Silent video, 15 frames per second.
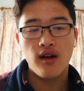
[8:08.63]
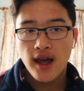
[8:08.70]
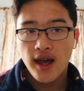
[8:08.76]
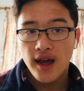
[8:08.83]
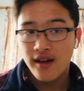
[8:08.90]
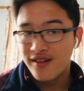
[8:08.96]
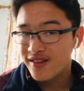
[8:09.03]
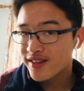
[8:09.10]

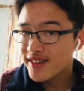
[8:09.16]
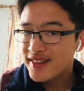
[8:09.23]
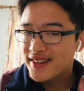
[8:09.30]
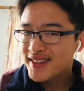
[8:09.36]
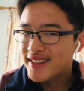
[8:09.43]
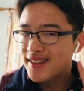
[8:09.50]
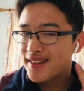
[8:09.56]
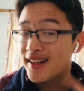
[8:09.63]
And
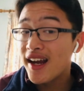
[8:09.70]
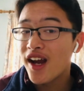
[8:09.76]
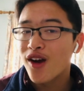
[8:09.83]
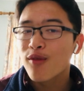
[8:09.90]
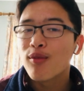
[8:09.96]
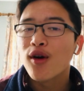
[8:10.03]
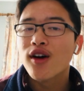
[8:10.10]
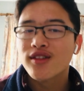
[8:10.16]

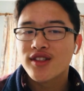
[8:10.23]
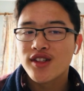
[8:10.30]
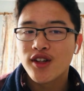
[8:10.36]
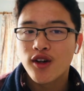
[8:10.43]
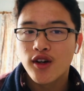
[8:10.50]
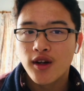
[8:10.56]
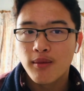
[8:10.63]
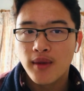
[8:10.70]
AirPods, you
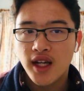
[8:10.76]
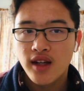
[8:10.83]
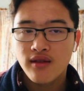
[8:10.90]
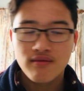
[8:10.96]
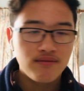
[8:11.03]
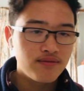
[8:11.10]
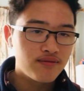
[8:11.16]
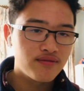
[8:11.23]
know what I
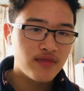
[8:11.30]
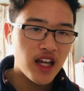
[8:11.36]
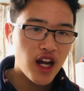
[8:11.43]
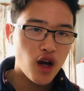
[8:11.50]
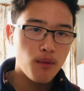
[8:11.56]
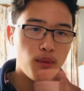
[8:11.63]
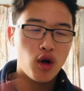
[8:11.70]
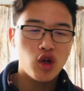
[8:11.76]
mean?
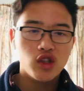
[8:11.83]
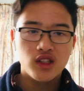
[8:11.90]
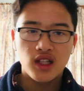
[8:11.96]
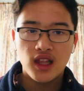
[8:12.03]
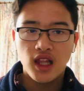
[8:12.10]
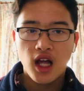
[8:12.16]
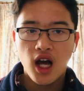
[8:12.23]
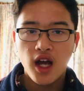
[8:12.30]
AirPods
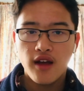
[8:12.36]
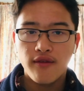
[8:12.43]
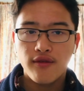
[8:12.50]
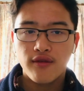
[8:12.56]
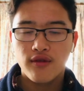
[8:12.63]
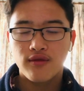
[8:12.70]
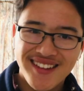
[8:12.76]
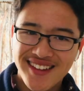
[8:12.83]

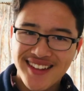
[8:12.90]
life.